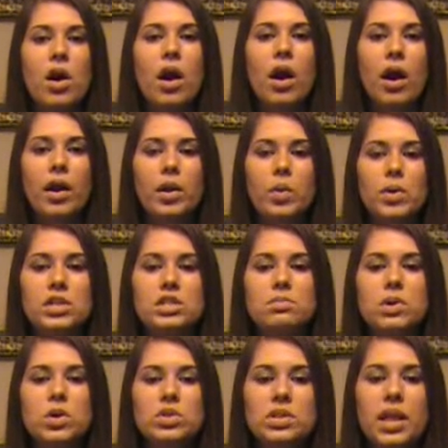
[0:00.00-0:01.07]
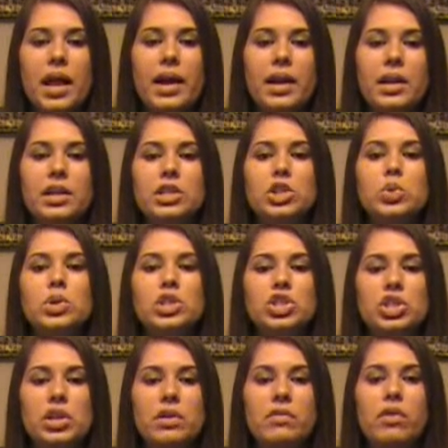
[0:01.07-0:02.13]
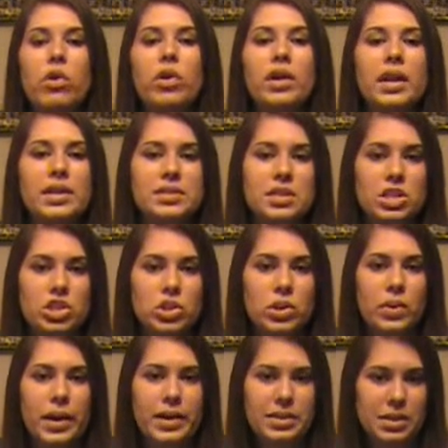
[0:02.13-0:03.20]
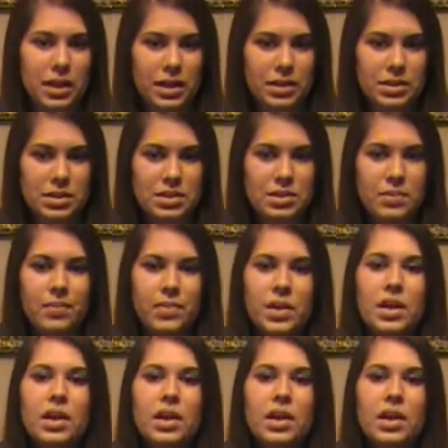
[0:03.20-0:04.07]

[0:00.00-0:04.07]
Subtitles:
are the ones most likely to achieve organizational excellence.